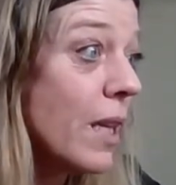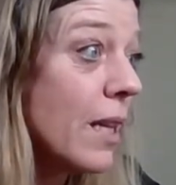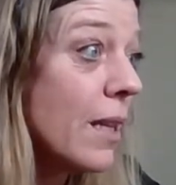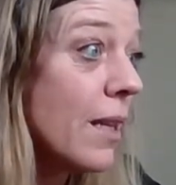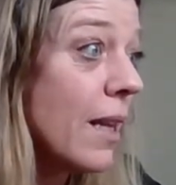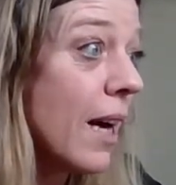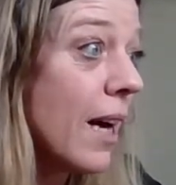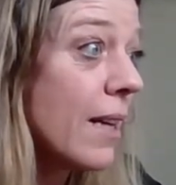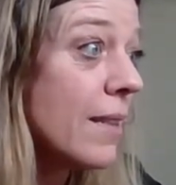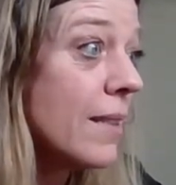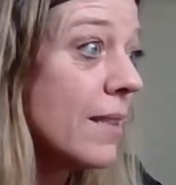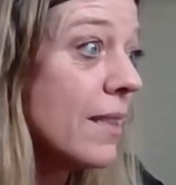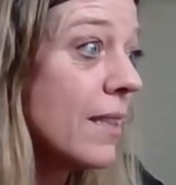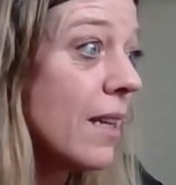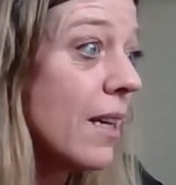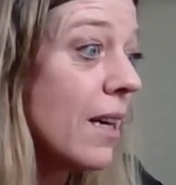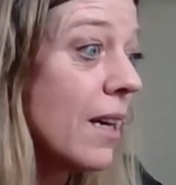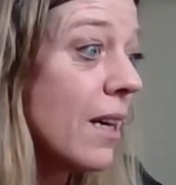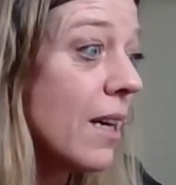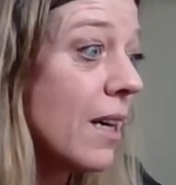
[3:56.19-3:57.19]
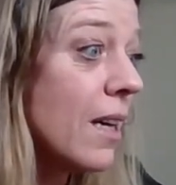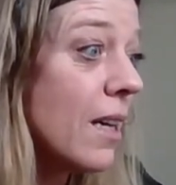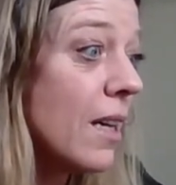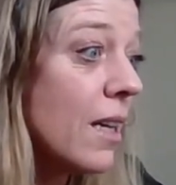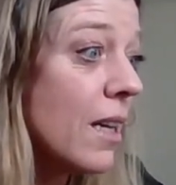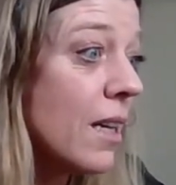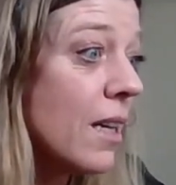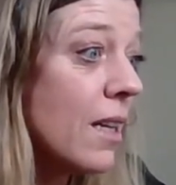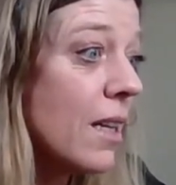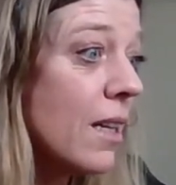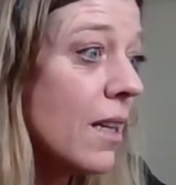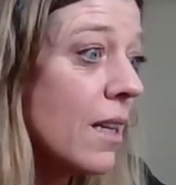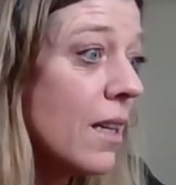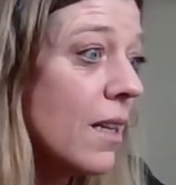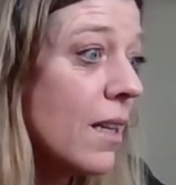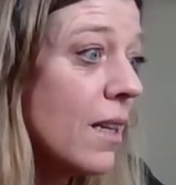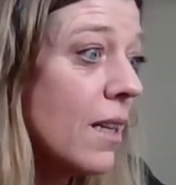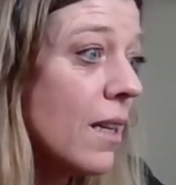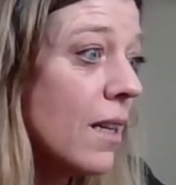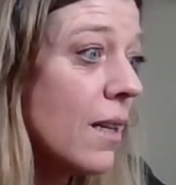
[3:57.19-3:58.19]

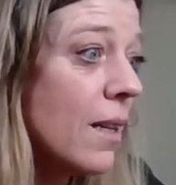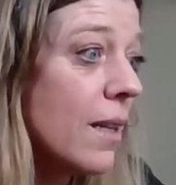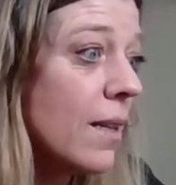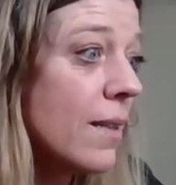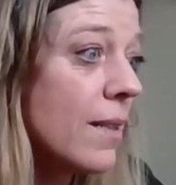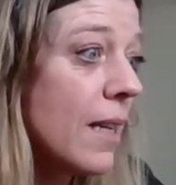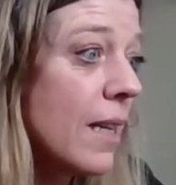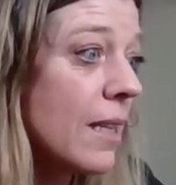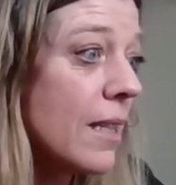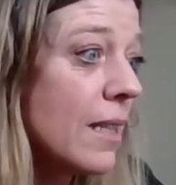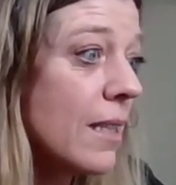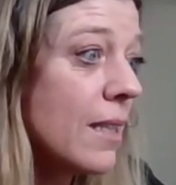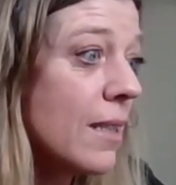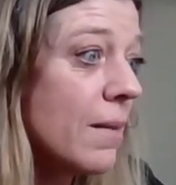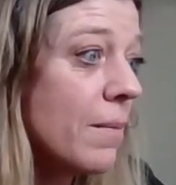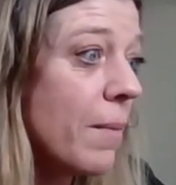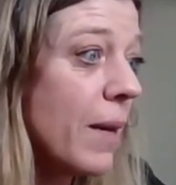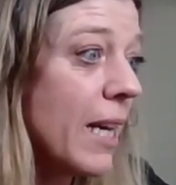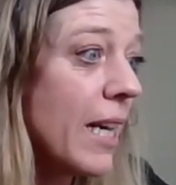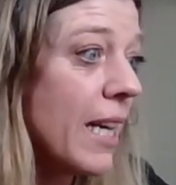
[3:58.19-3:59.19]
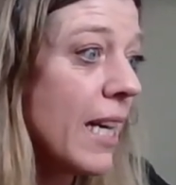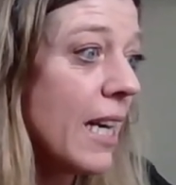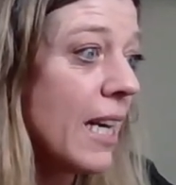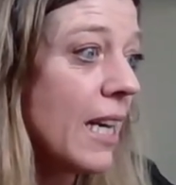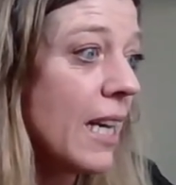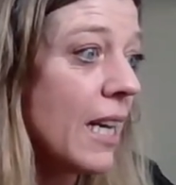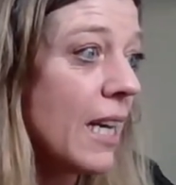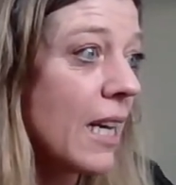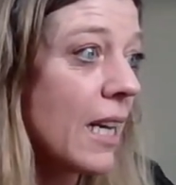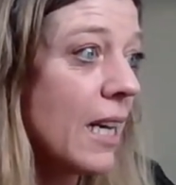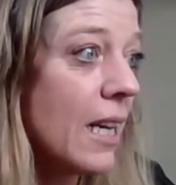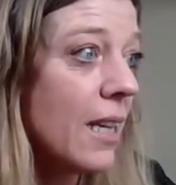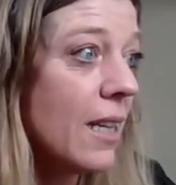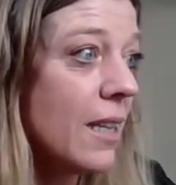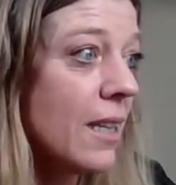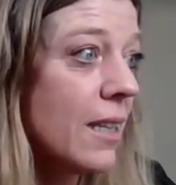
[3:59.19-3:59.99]
the sentence making